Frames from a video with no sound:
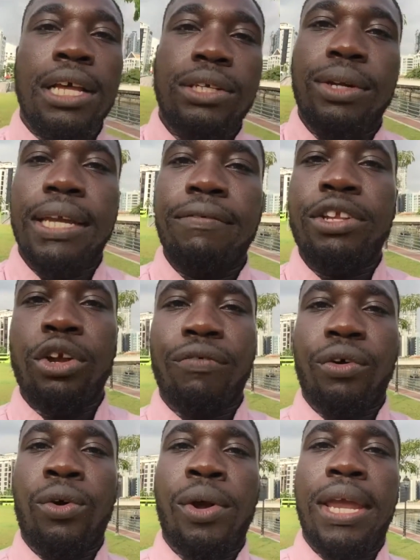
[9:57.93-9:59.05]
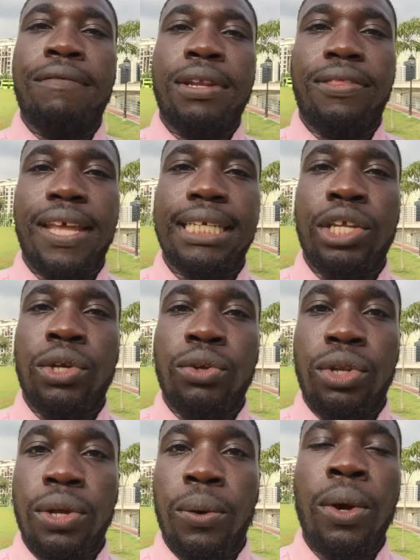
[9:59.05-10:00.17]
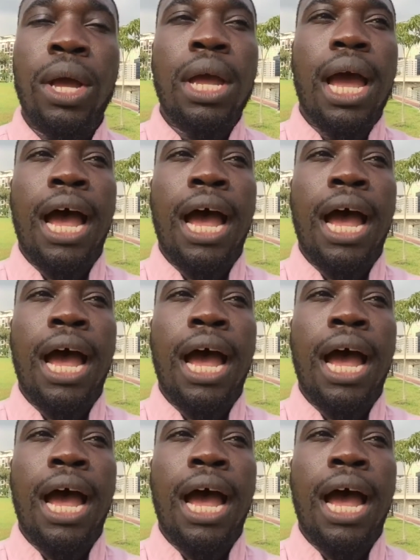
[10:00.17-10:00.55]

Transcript: So given your role, given the things that you do,